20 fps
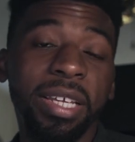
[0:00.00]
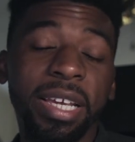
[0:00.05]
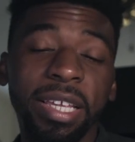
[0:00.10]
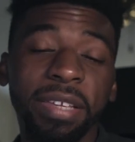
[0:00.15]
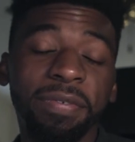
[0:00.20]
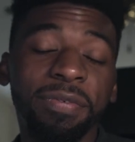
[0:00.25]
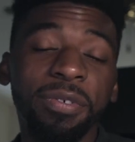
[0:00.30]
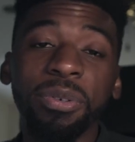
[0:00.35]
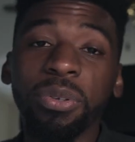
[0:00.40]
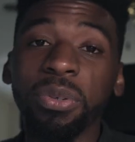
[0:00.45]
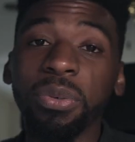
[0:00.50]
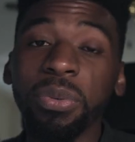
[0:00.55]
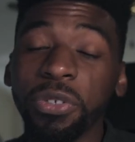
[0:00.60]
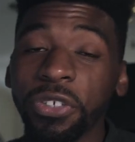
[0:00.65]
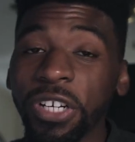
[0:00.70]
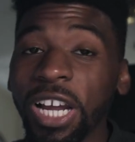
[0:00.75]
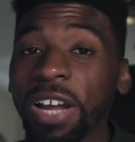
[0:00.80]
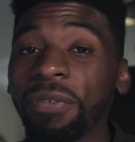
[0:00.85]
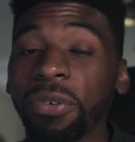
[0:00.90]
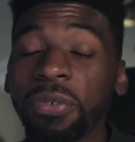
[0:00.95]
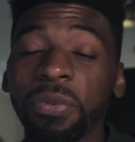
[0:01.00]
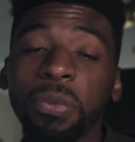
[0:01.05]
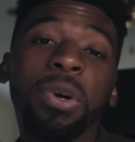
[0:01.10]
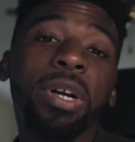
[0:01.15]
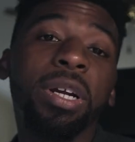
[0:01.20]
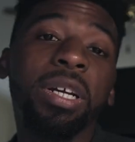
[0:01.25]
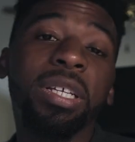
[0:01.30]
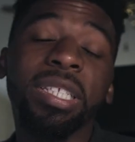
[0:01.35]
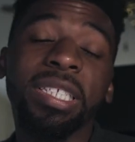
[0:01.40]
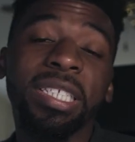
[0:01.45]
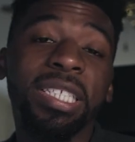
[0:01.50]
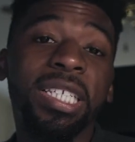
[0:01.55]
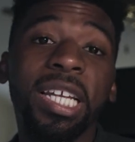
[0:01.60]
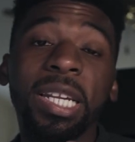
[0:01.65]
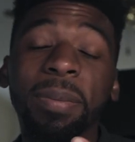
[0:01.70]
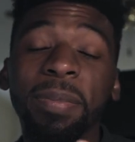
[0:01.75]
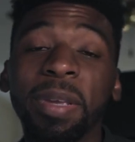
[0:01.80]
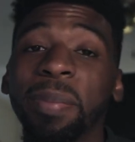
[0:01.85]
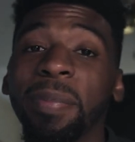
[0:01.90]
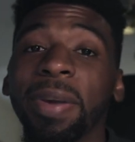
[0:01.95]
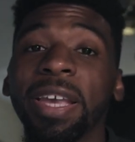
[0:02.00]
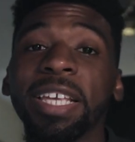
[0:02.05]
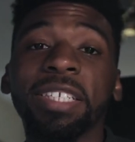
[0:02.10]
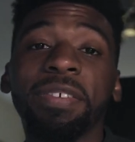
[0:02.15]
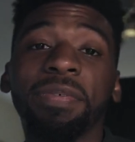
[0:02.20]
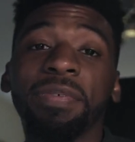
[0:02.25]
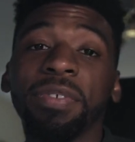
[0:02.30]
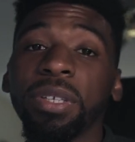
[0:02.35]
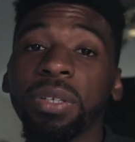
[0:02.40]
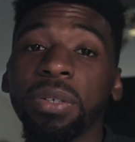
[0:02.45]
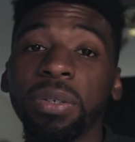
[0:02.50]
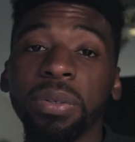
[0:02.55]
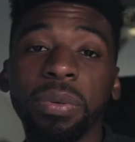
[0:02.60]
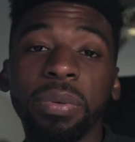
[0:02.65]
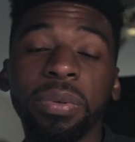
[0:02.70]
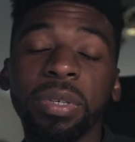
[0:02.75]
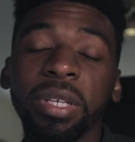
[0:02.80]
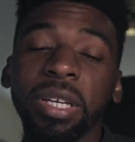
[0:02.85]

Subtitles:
If you do travel work, this is gonna be amazing for you.